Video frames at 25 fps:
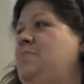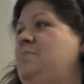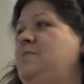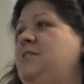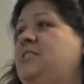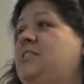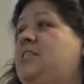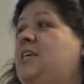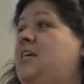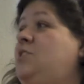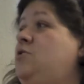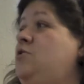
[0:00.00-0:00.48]

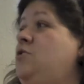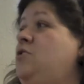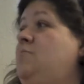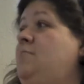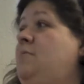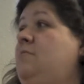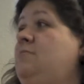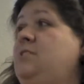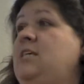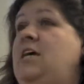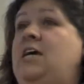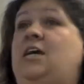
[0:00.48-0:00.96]
Because I told
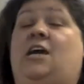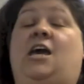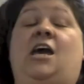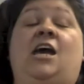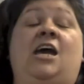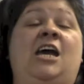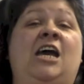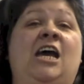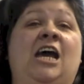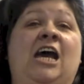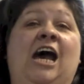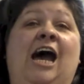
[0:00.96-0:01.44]
them, I was like,
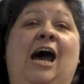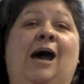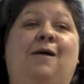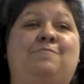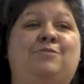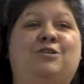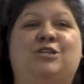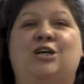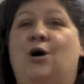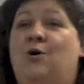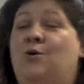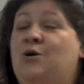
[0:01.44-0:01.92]

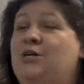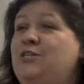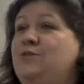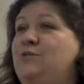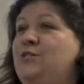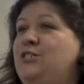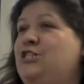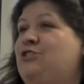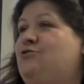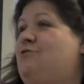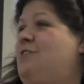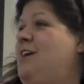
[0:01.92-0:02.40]
we're going
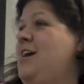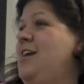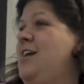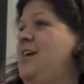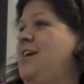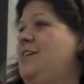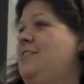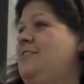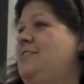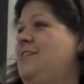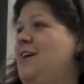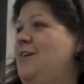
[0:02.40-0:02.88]
to a
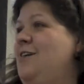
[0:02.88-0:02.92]
training.